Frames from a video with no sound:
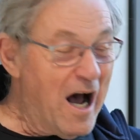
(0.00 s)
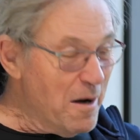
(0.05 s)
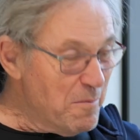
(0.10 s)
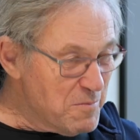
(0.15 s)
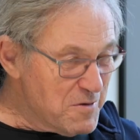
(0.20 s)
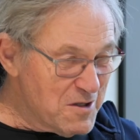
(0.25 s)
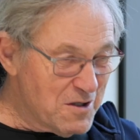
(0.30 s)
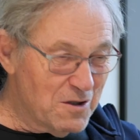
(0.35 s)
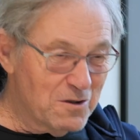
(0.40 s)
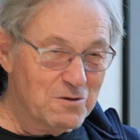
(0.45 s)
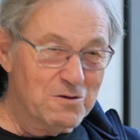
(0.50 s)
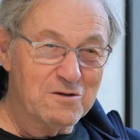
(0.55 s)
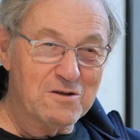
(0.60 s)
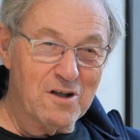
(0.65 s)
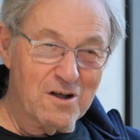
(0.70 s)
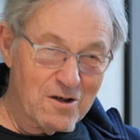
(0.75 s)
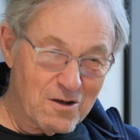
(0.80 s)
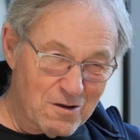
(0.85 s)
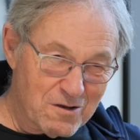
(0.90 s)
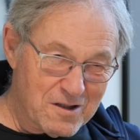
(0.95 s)
Absolute
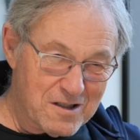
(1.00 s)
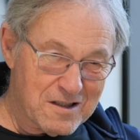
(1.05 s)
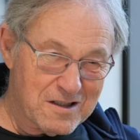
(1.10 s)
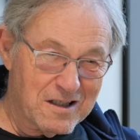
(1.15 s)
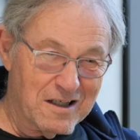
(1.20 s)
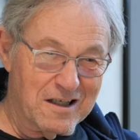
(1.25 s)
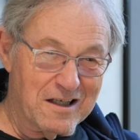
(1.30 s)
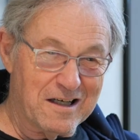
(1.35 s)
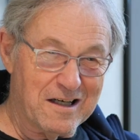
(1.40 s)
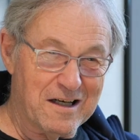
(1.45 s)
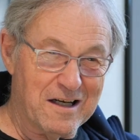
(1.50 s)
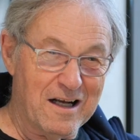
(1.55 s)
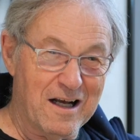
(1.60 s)
rock star.